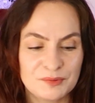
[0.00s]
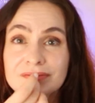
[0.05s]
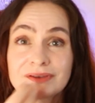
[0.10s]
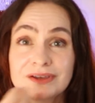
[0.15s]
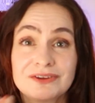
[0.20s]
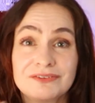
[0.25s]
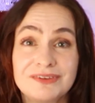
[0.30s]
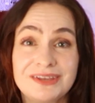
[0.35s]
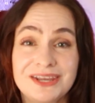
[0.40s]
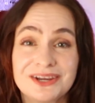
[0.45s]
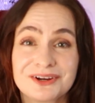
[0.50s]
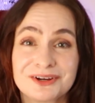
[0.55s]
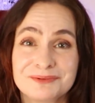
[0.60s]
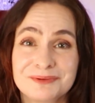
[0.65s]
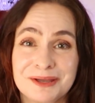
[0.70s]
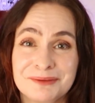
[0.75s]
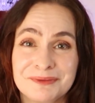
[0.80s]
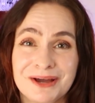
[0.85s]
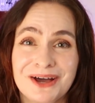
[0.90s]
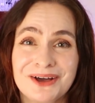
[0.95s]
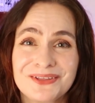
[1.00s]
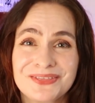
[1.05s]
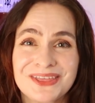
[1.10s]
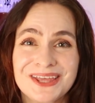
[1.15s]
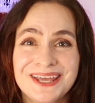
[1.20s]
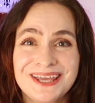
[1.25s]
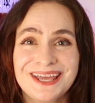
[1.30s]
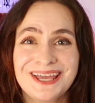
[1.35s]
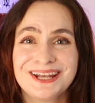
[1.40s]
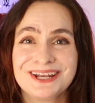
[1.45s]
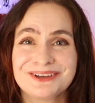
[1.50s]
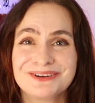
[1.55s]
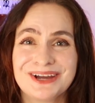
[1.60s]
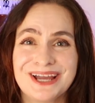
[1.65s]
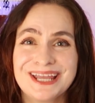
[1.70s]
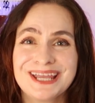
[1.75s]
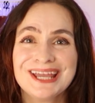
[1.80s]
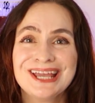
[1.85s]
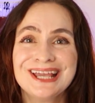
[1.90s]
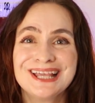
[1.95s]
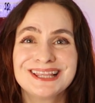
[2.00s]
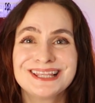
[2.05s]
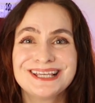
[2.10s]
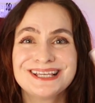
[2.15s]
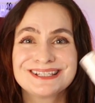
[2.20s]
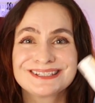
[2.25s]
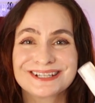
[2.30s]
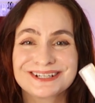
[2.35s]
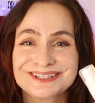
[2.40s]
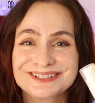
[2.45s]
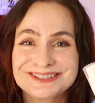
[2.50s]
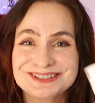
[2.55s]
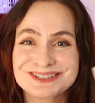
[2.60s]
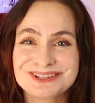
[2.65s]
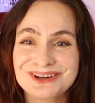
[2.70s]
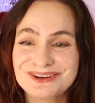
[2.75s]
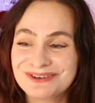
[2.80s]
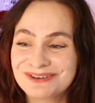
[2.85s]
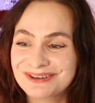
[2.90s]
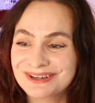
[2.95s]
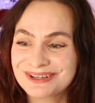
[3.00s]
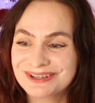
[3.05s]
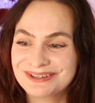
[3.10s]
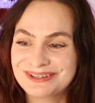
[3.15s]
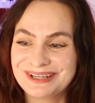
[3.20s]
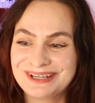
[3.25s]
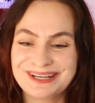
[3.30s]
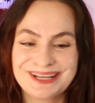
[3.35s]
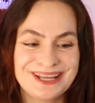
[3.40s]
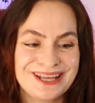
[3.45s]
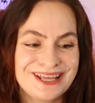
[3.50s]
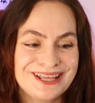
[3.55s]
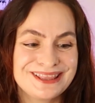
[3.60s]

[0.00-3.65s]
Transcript: So I have a hair in my mouth. Anyway, these are so good.